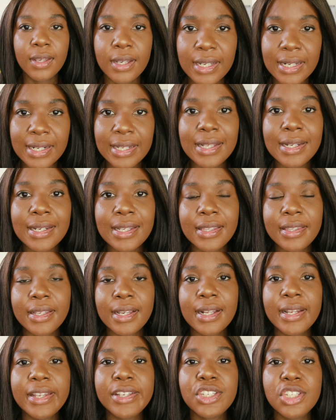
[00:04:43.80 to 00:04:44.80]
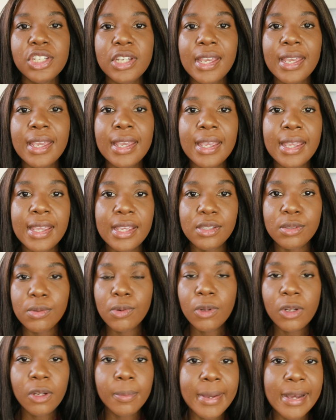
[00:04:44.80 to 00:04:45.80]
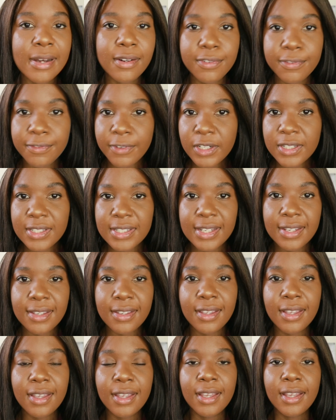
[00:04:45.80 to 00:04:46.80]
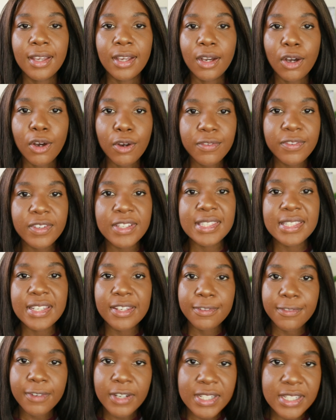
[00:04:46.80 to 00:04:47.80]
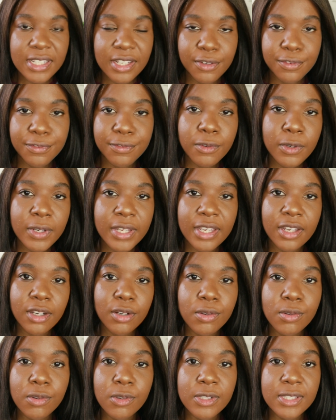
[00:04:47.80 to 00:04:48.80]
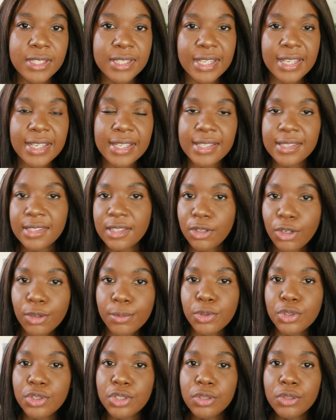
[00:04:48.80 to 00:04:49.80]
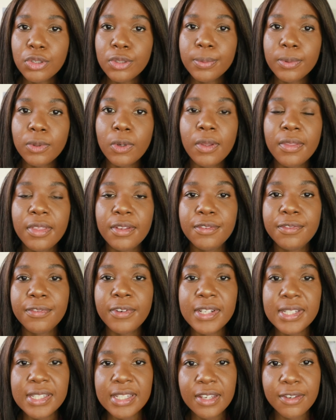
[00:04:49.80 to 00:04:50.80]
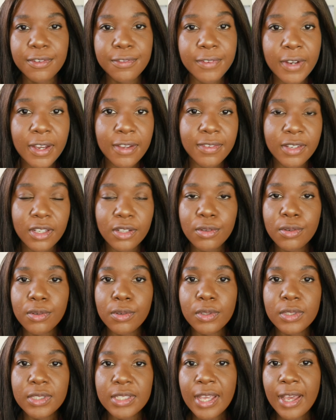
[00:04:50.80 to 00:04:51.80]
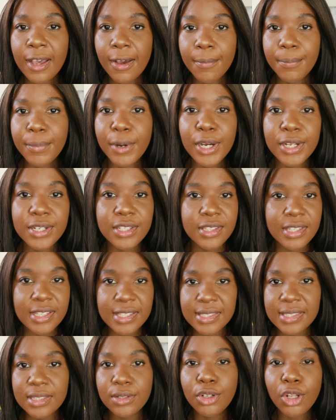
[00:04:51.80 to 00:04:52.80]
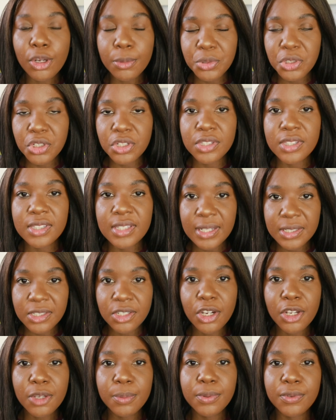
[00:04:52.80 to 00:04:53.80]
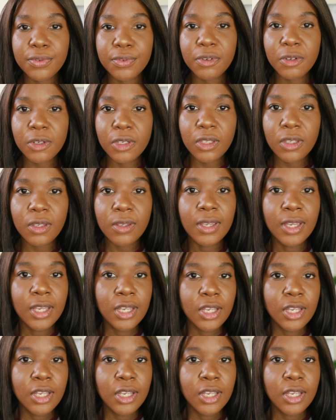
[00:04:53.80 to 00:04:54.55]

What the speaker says: Clearly, the clincher here is all about funding. Obviously, funding a 4-year course is a lot more doable than funding a 5-year course, But there's still options that are open for you.